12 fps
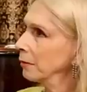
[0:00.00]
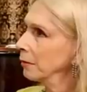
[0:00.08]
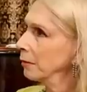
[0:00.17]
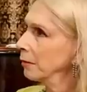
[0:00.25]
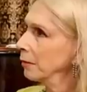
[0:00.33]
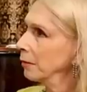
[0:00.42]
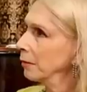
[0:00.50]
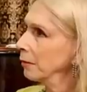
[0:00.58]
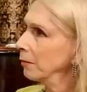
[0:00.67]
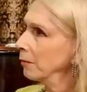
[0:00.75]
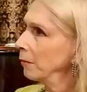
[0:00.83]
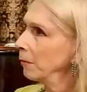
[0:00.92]

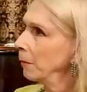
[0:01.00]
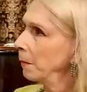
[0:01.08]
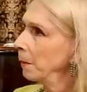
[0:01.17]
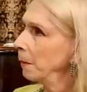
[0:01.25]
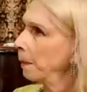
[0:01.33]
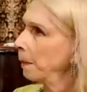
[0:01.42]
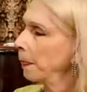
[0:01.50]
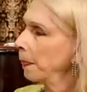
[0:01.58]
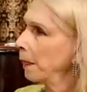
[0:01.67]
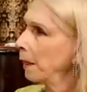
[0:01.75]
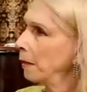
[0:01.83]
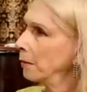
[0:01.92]

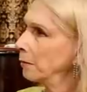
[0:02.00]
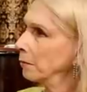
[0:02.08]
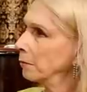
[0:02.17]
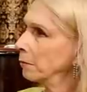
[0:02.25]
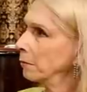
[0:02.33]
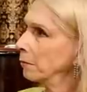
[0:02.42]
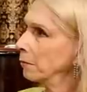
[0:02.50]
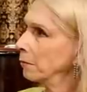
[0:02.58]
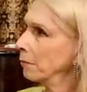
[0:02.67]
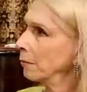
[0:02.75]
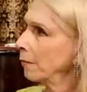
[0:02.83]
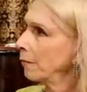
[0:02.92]

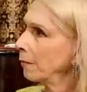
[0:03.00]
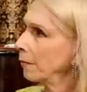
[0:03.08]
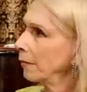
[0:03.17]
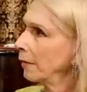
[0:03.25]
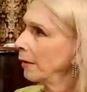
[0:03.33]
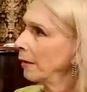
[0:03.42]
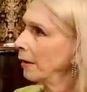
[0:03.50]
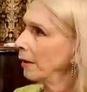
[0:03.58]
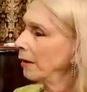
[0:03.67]
[no speech]